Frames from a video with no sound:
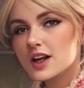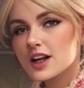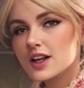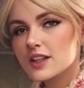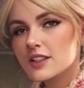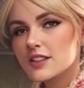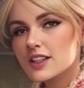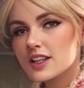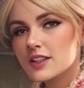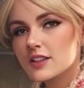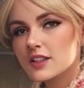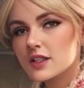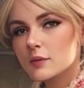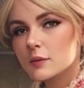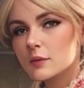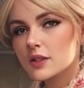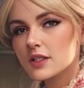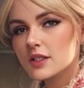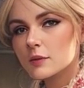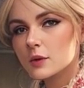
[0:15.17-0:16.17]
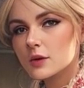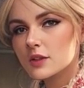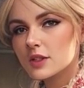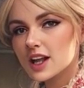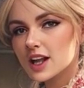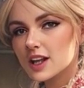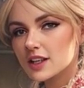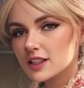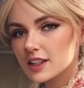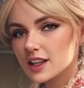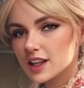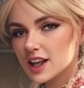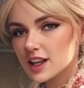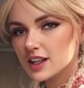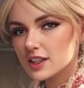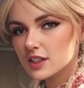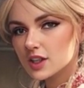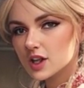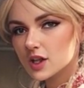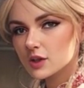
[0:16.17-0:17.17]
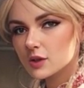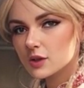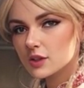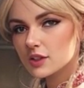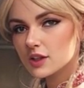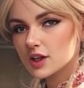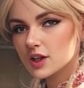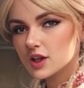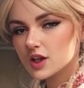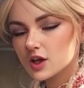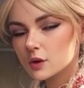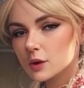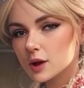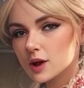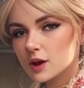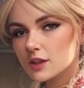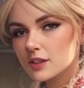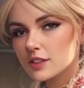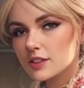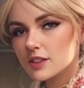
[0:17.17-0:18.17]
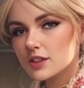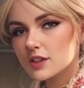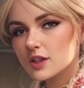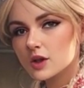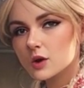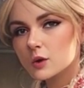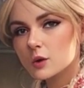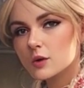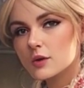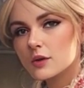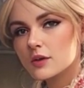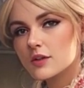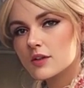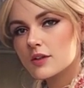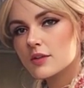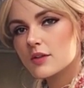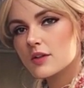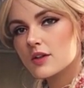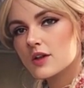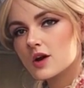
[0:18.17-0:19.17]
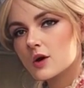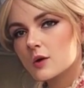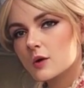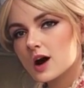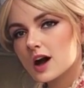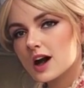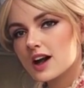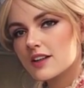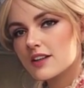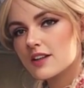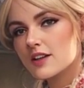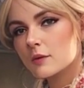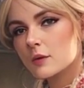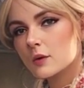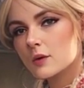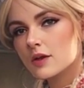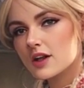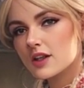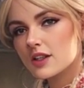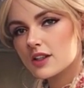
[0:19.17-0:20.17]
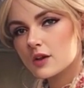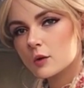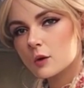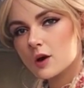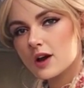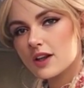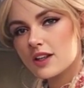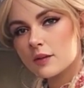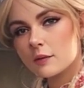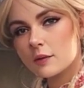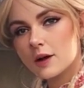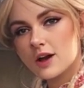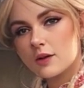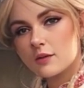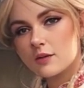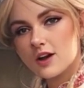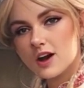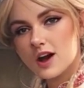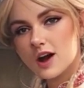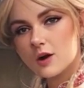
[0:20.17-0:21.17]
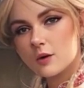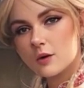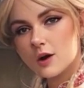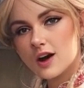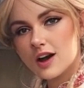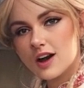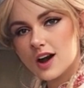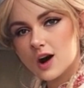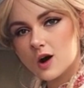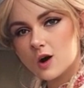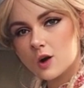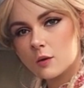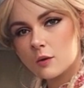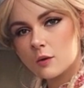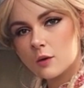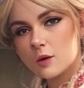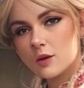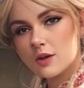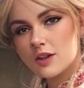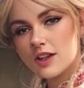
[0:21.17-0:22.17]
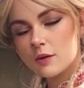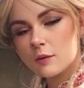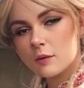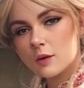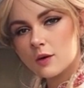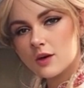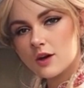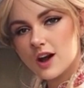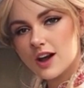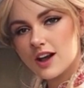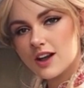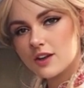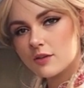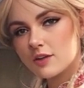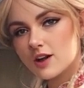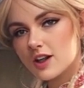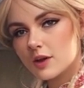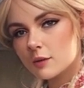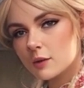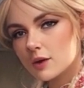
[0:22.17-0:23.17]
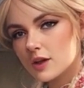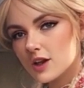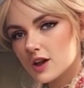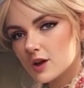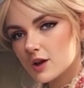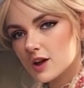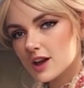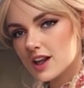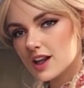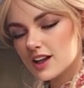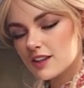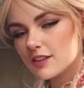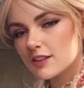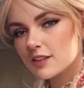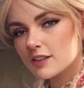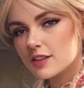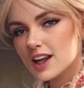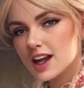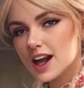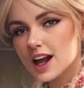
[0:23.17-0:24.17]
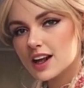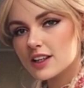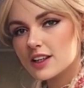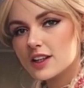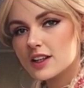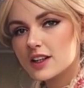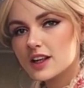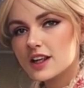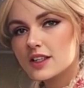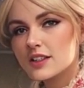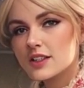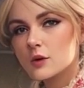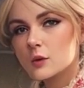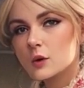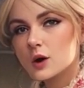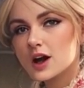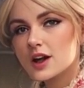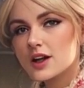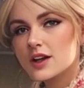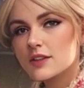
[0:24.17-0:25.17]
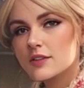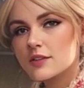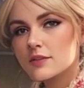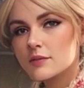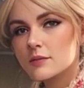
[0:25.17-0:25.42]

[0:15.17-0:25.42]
It is indispensable daily in children's lunch boxes in schools, so Hen presents a way to make pheno at home with simple and available ingredients, and in an easy way.